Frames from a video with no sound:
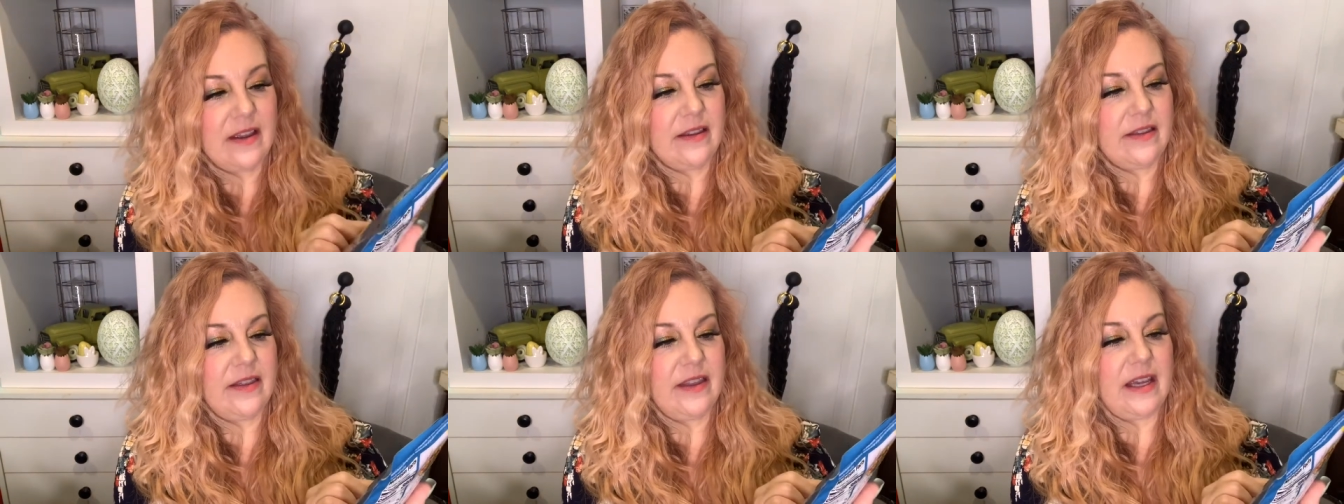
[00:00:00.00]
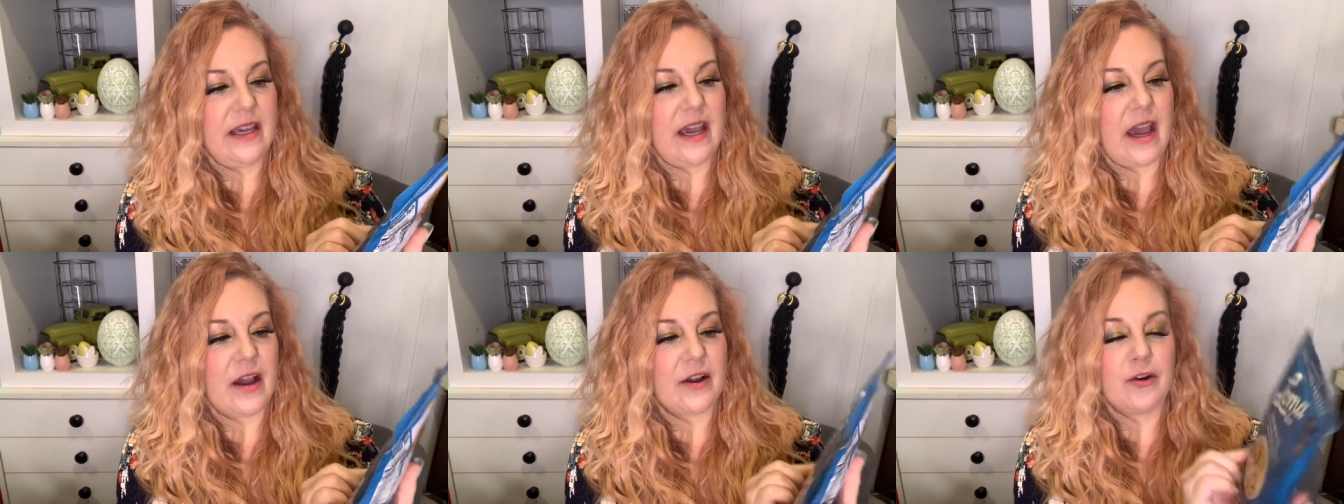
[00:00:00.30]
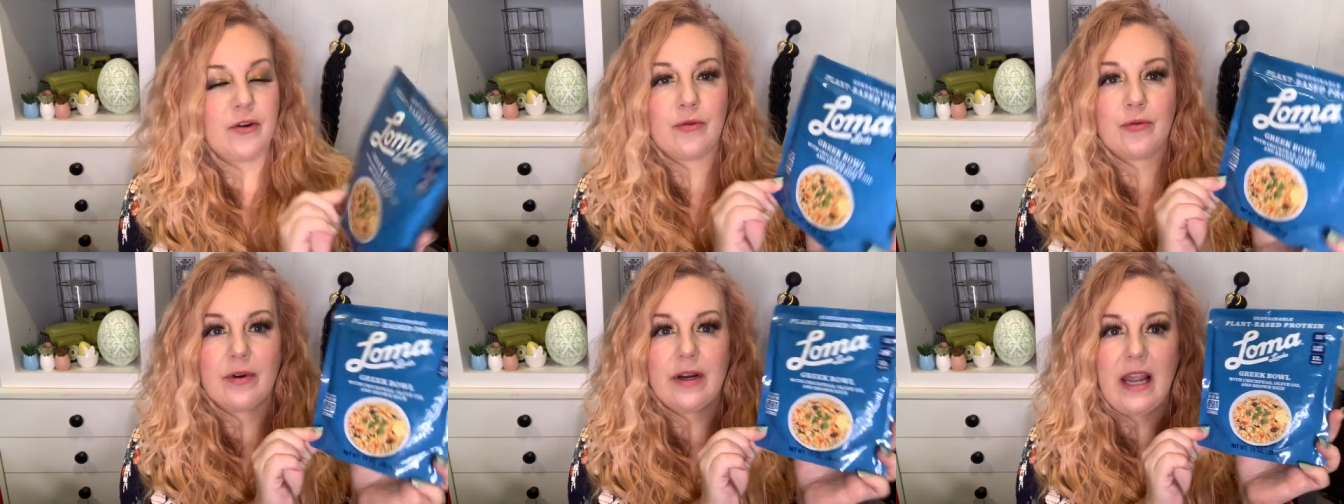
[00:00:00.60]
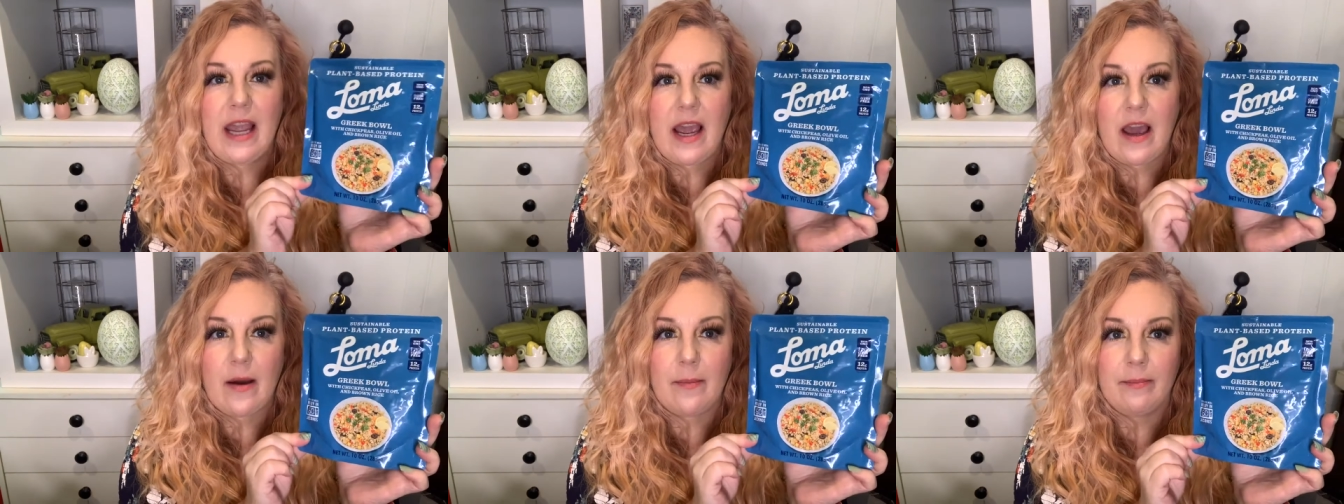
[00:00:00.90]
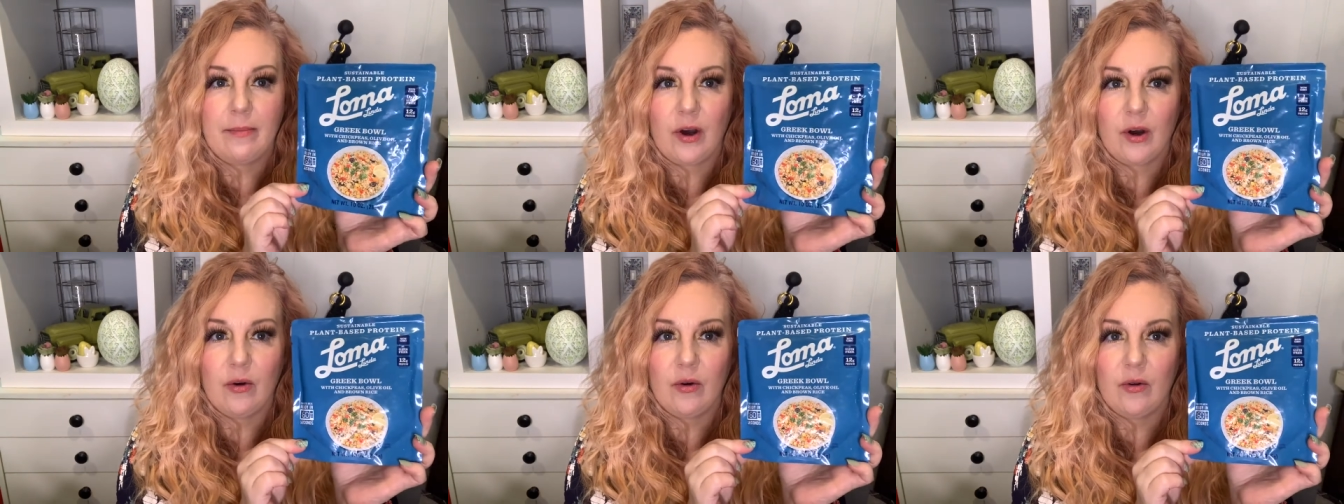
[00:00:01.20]
the Greek
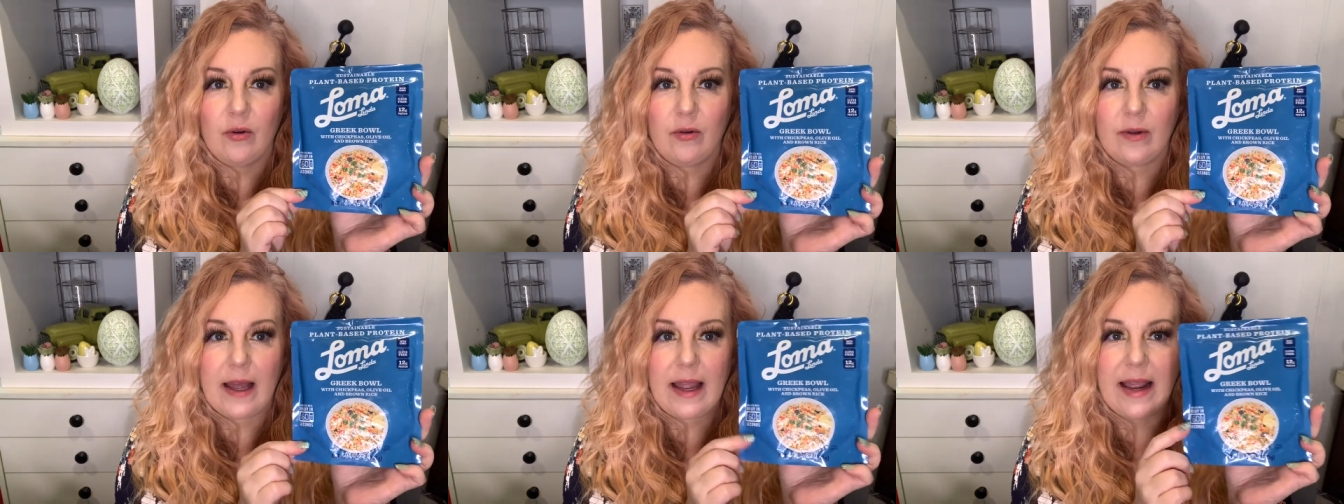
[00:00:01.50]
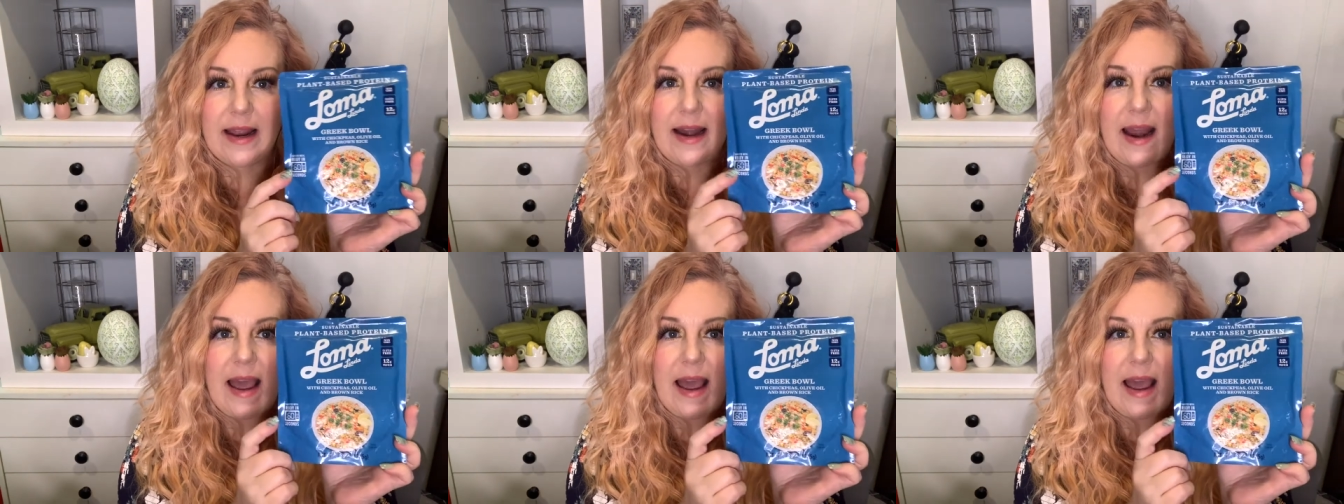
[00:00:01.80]
bowl. And